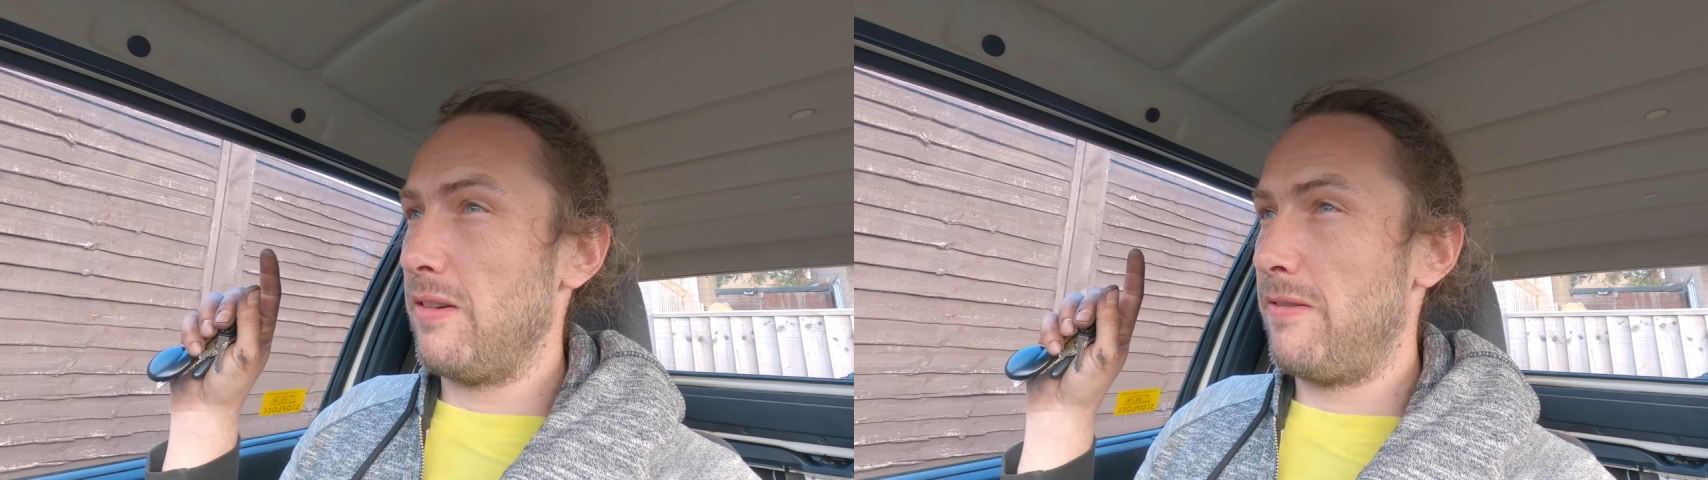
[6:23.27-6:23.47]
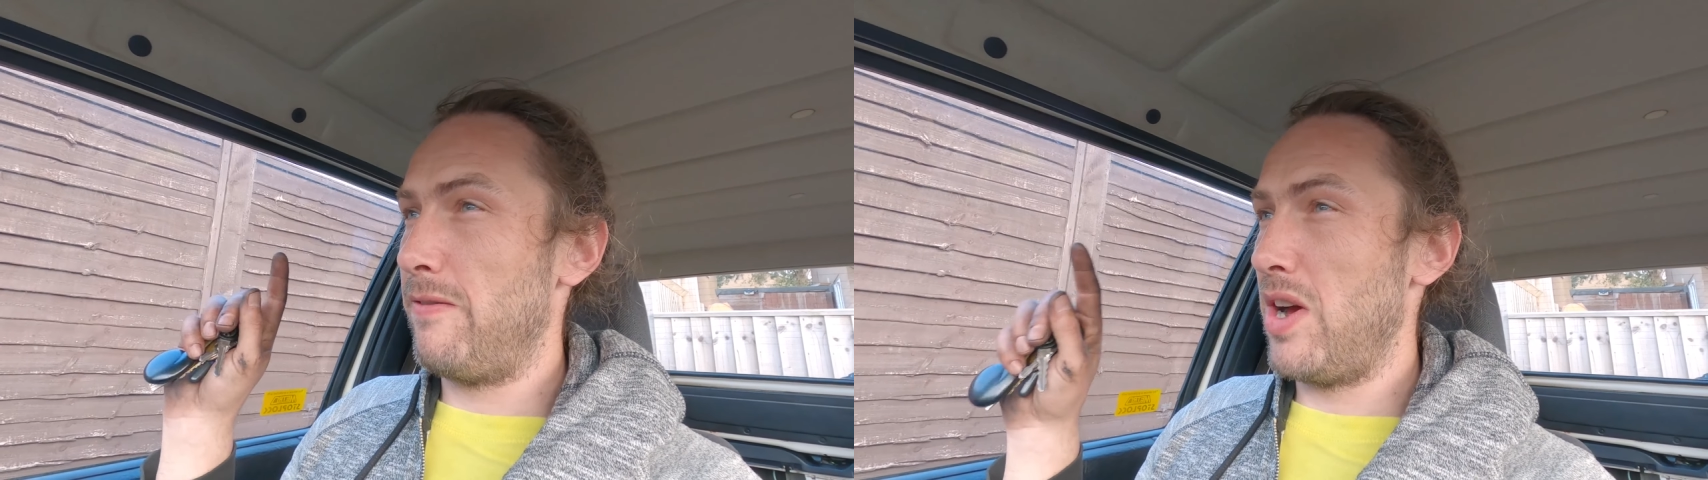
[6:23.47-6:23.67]

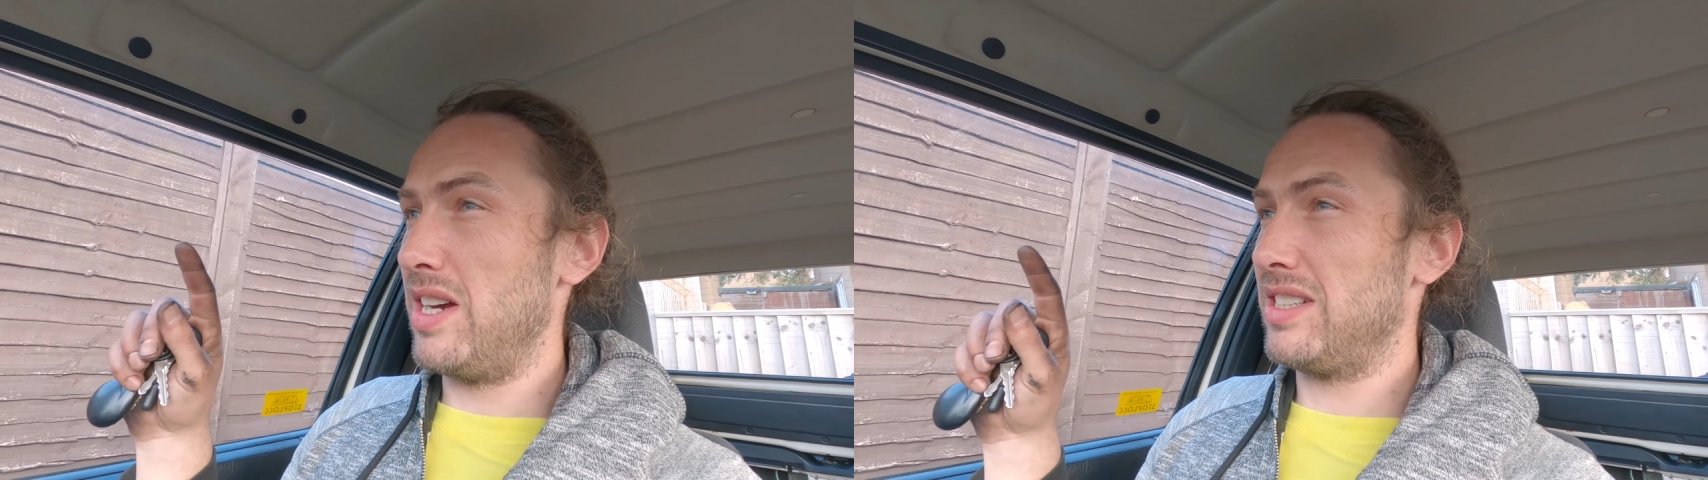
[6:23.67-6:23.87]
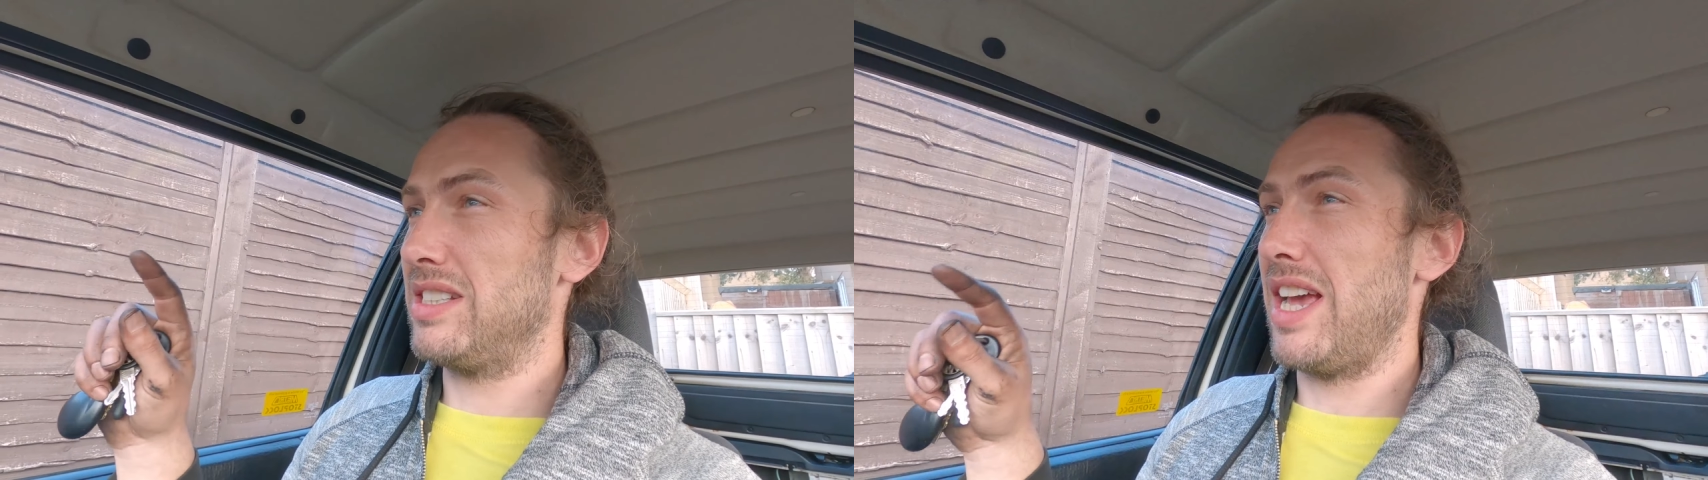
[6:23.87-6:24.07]
the
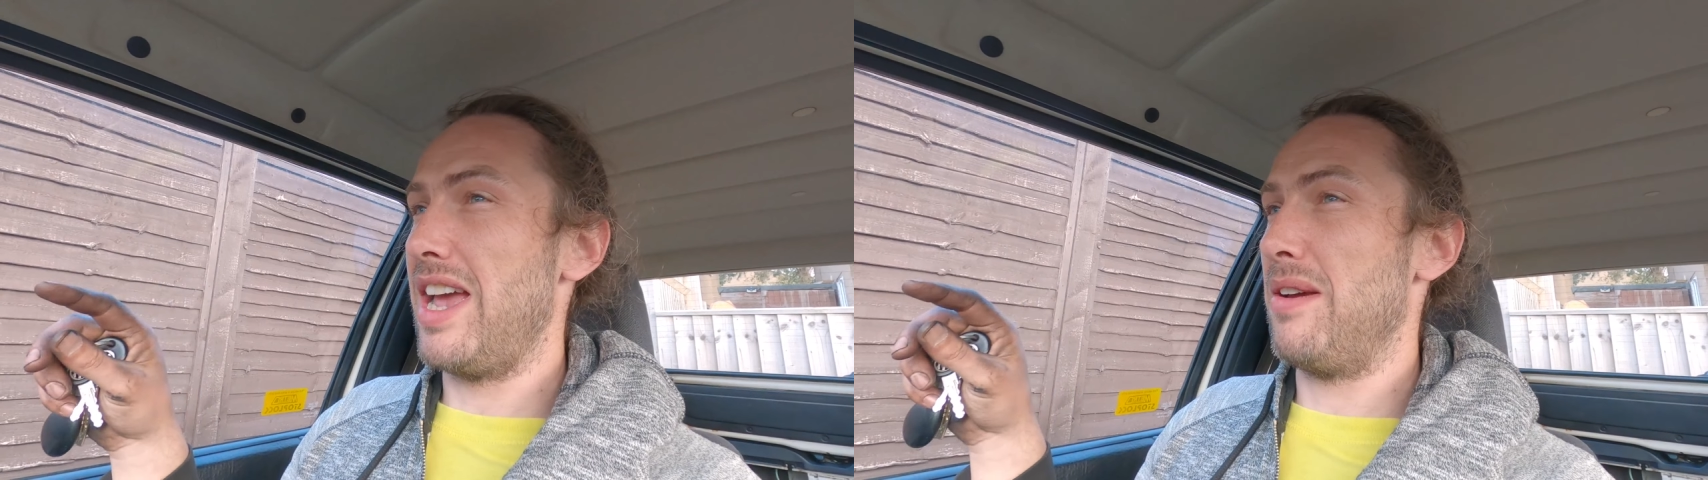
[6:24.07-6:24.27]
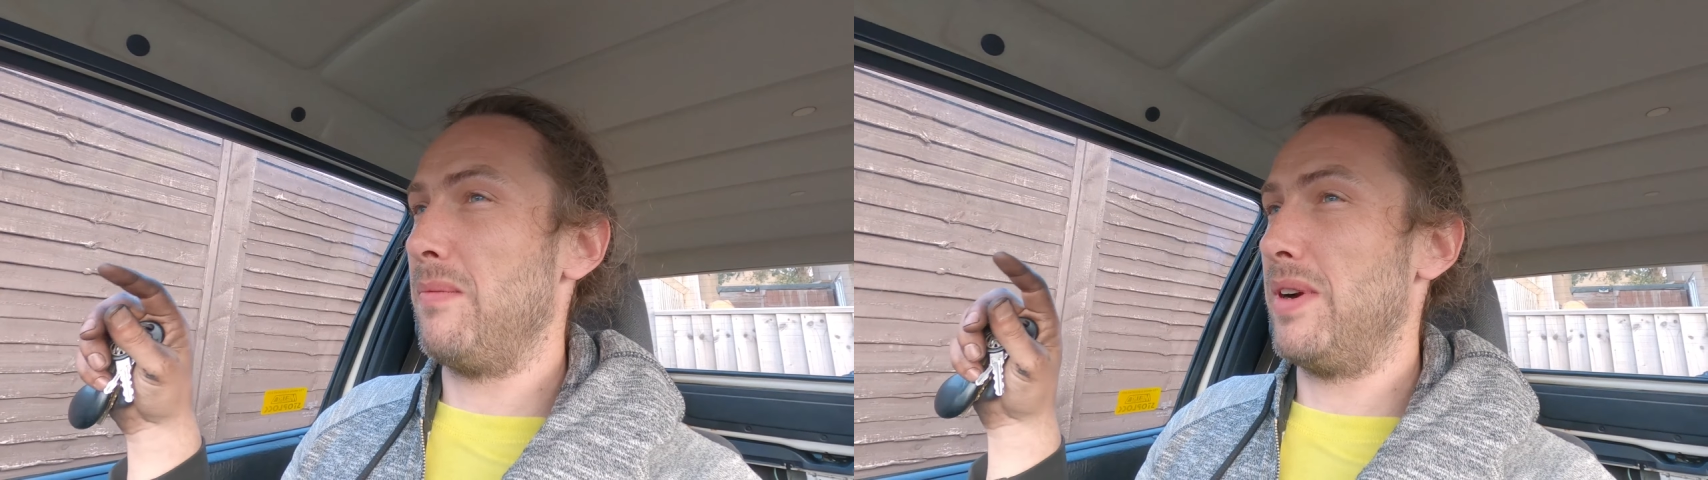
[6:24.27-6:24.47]
first
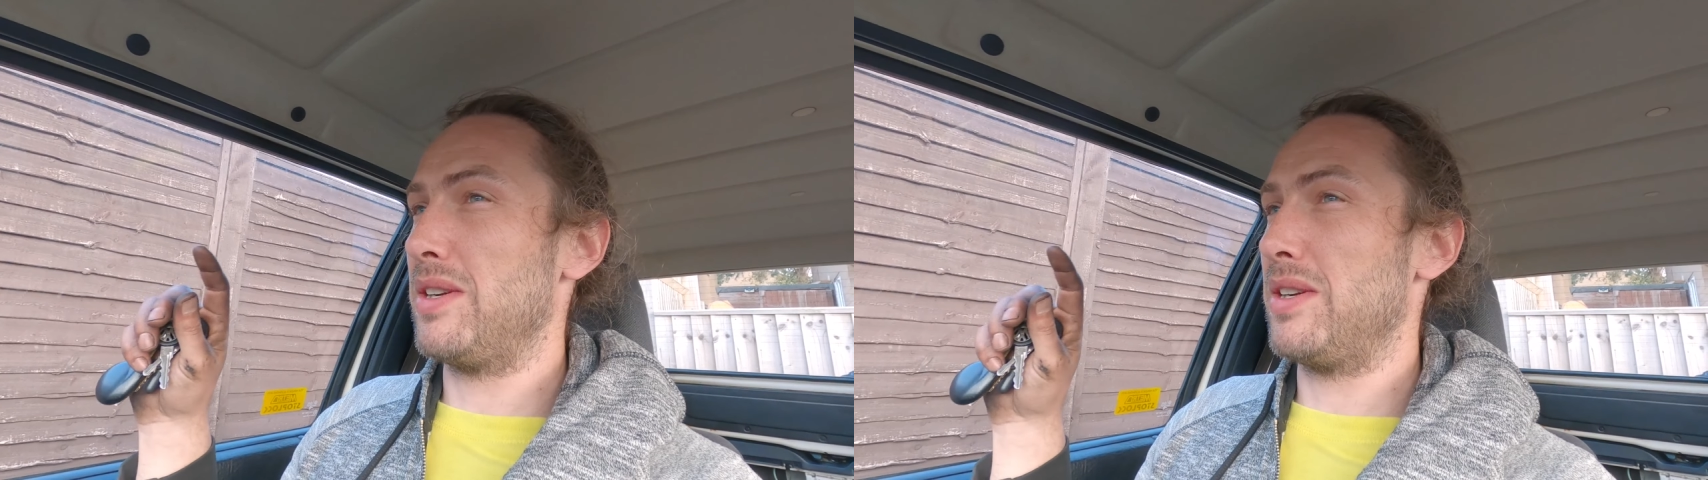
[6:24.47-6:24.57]
setting,